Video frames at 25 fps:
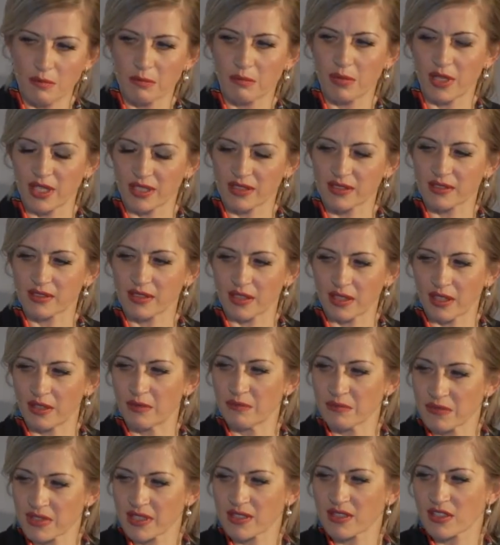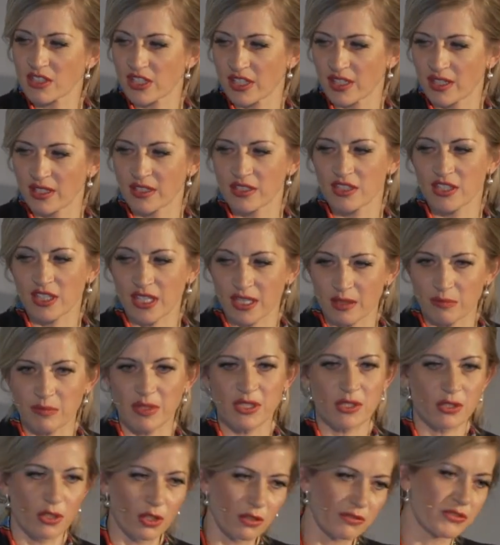But this challenge can
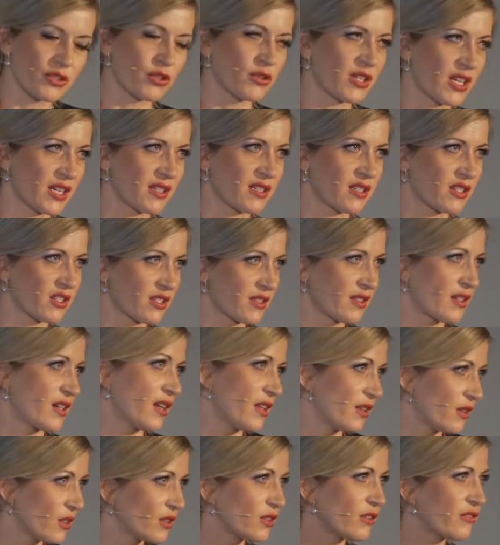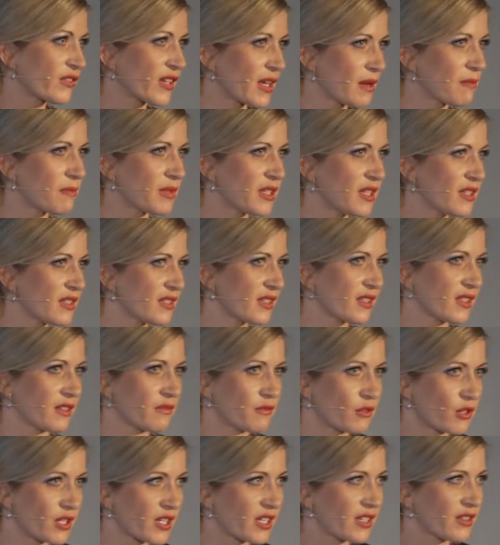be solved together. There are a lot of companies that are
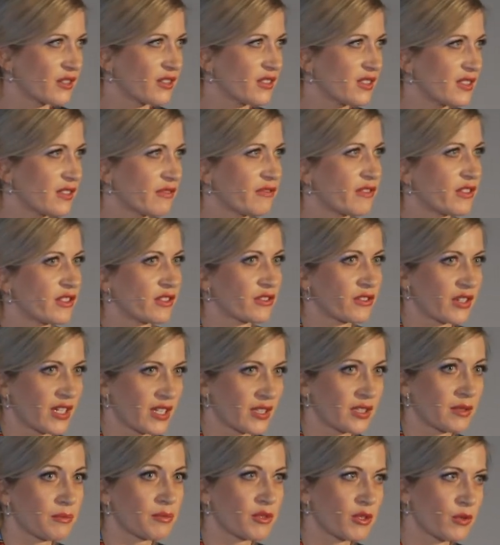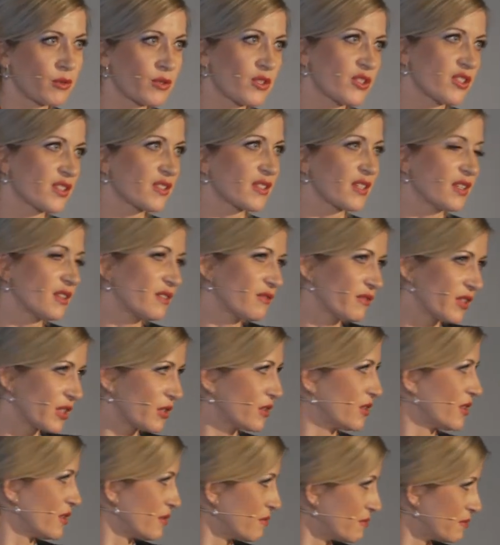working on different great approaches, and
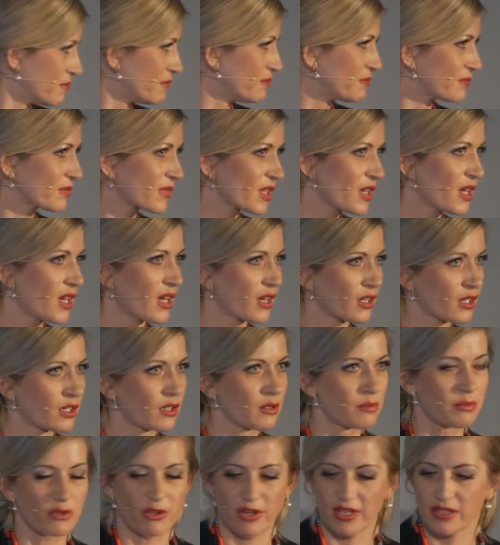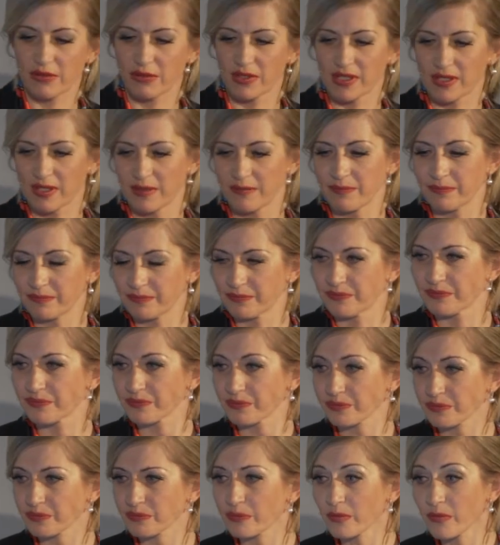we're going to collaborate with them.
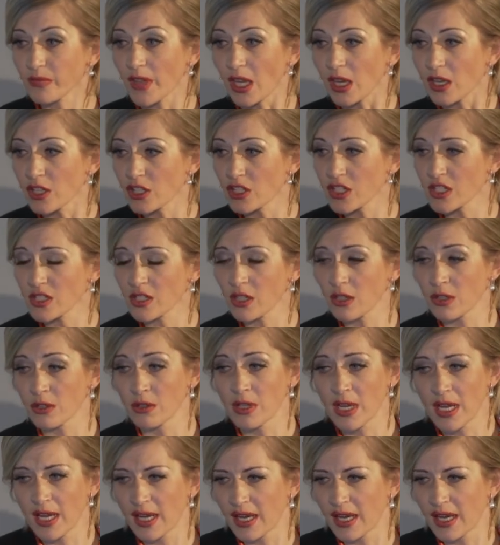So